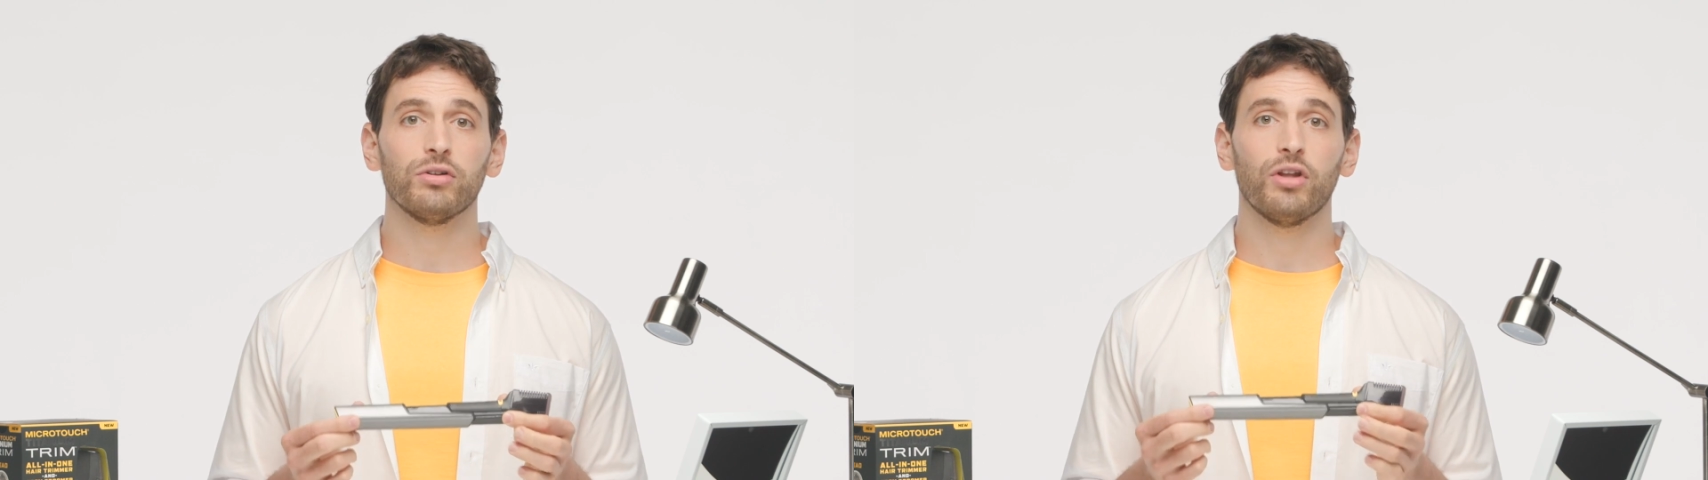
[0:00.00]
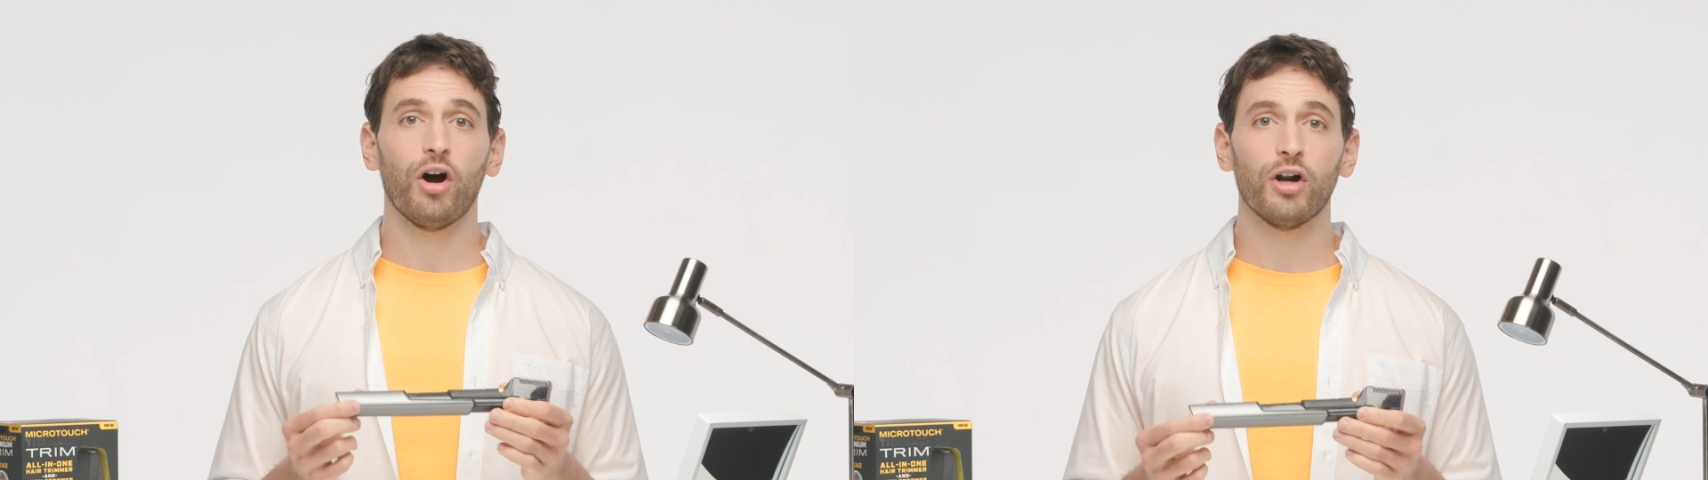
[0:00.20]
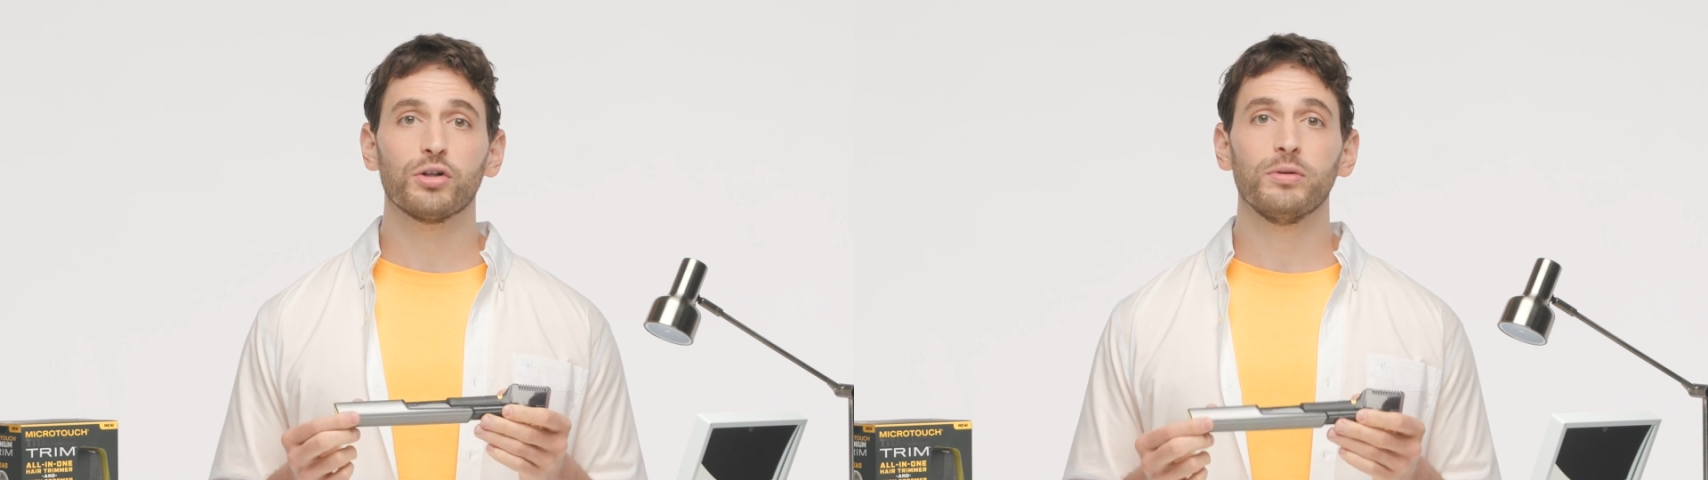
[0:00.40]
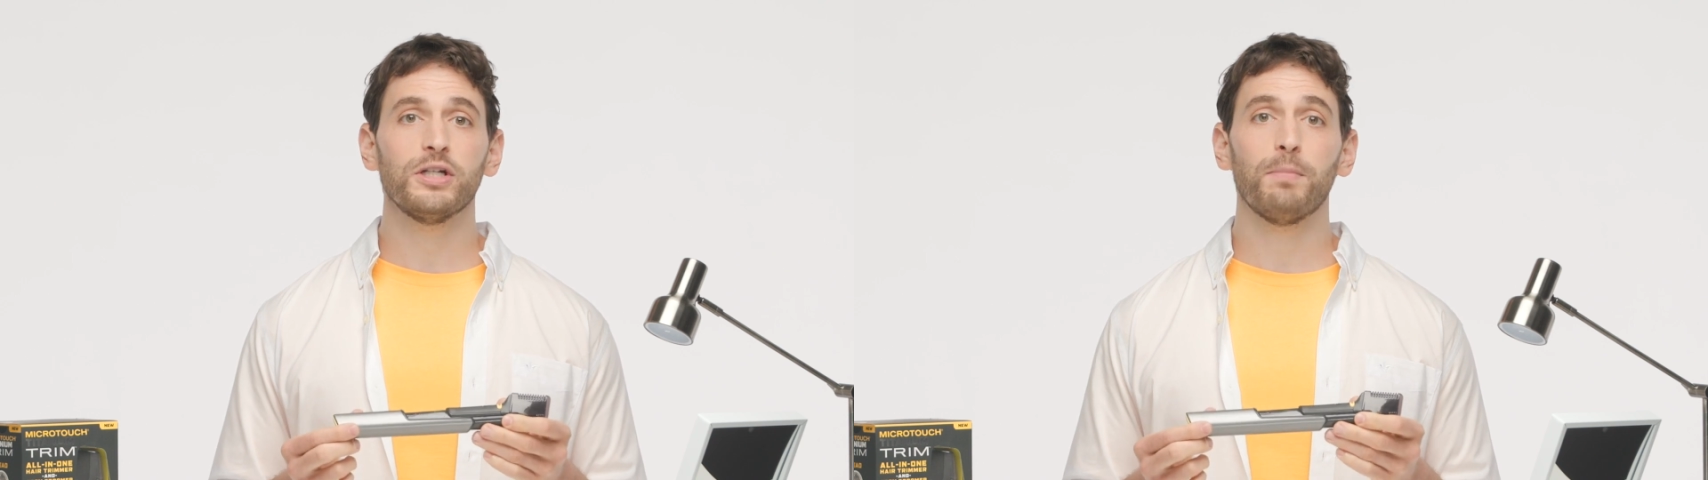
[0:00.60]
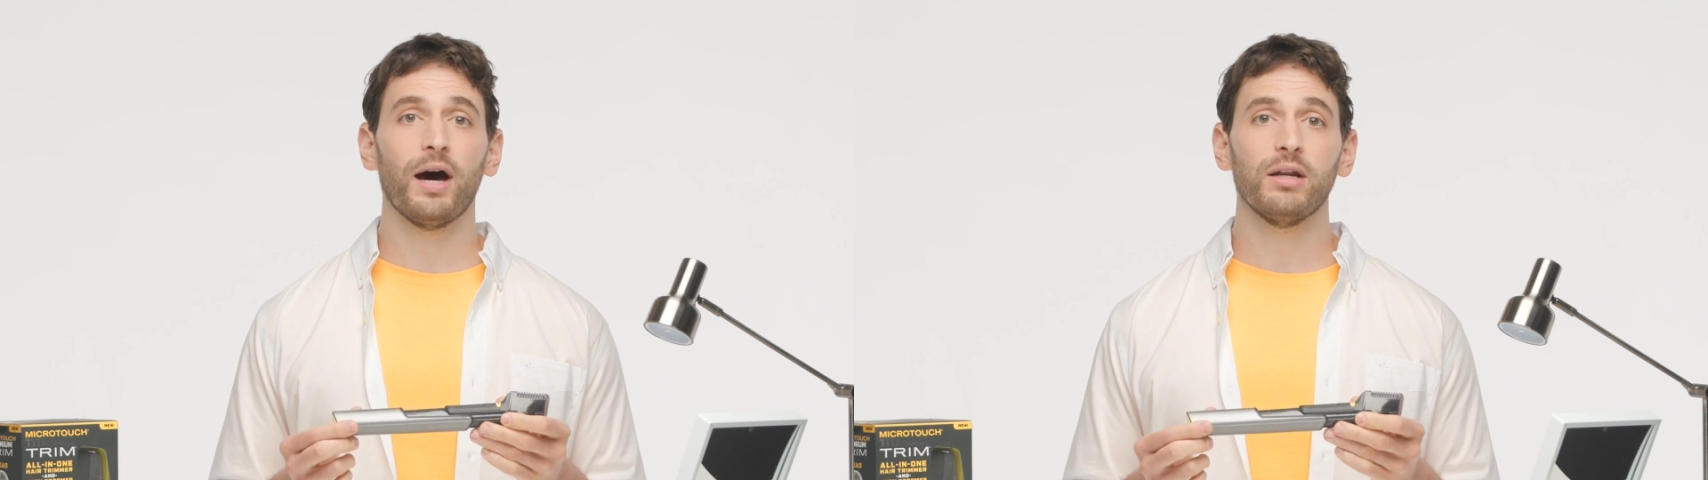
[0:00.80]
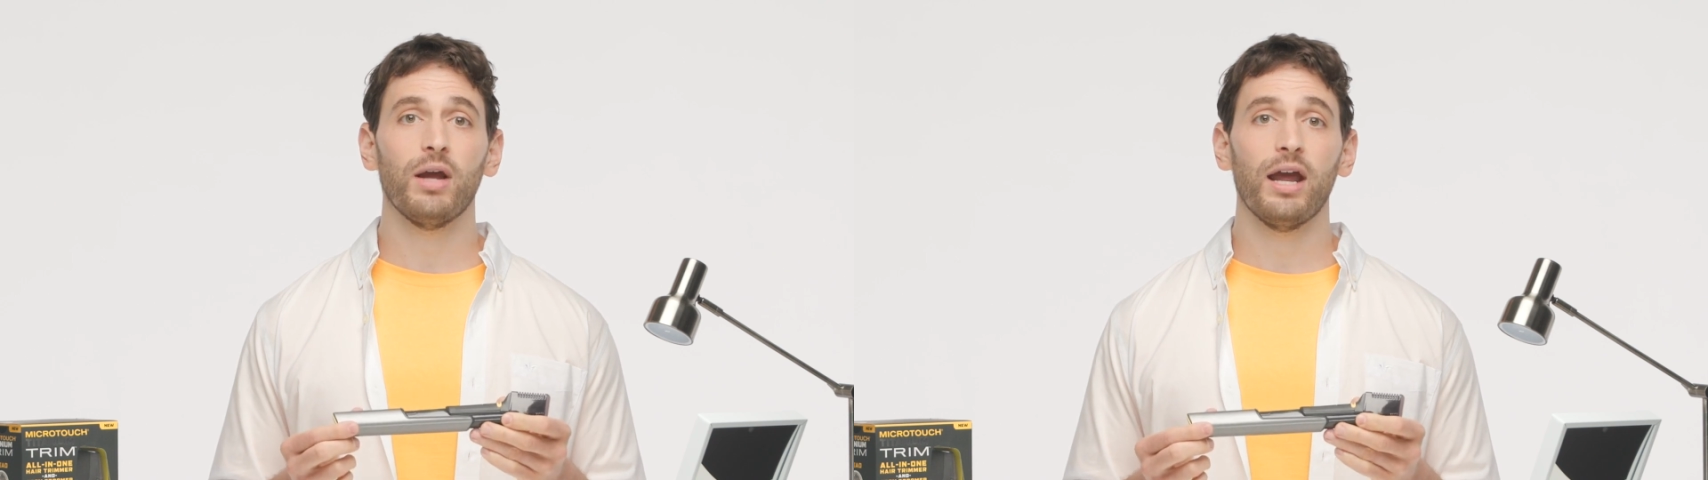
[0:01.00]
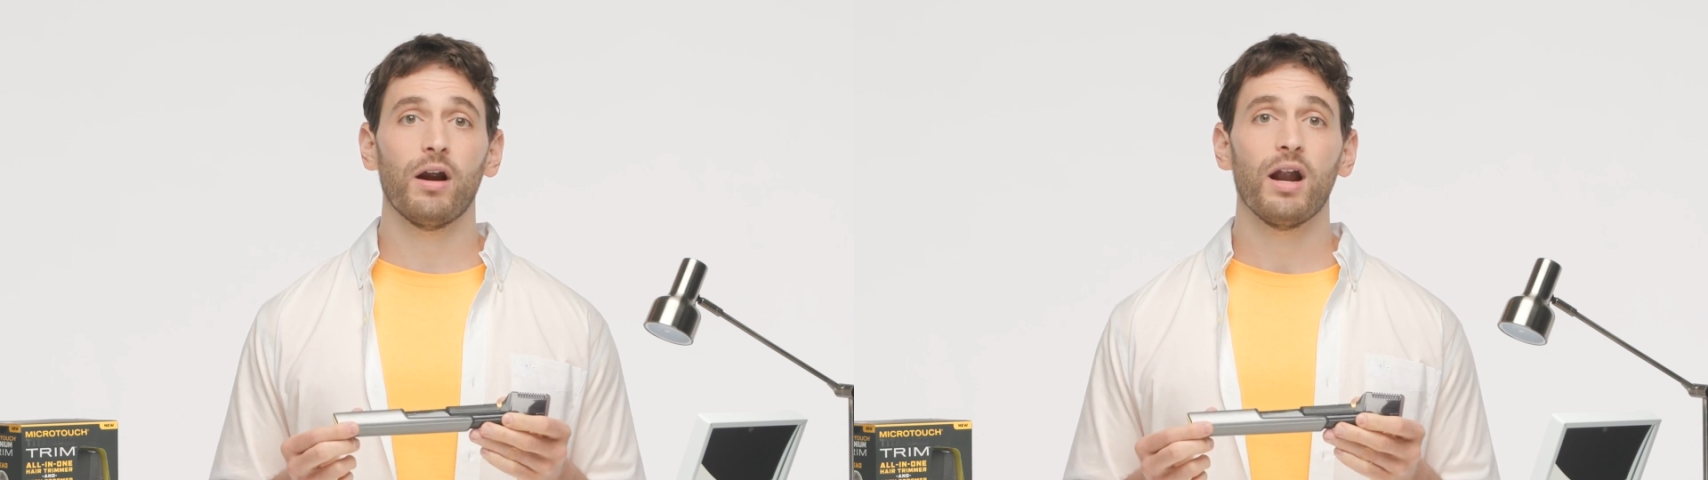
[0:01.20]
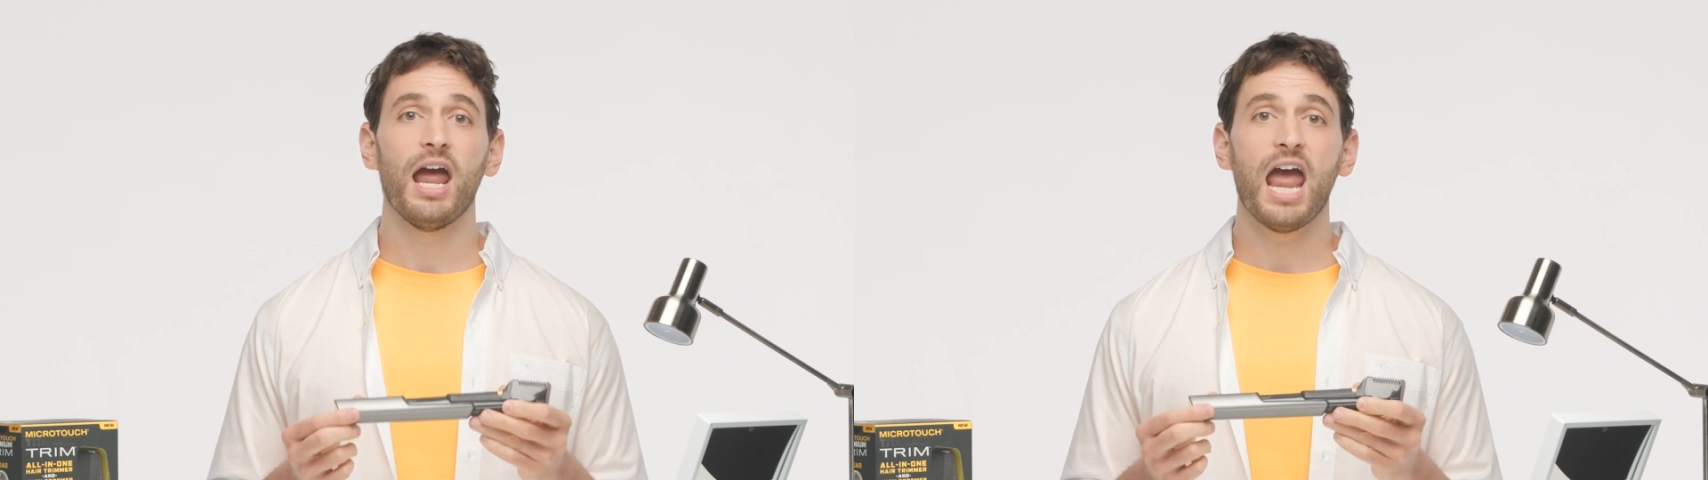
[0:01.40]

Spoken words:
the hard to reach body hair